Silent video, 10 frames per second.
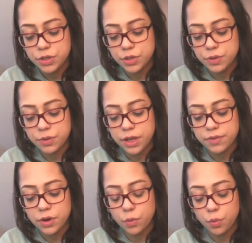to
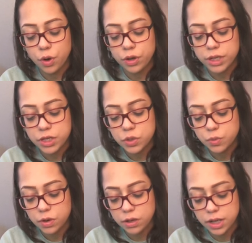give it a whirly
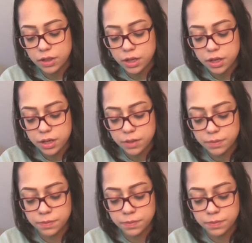twirly look.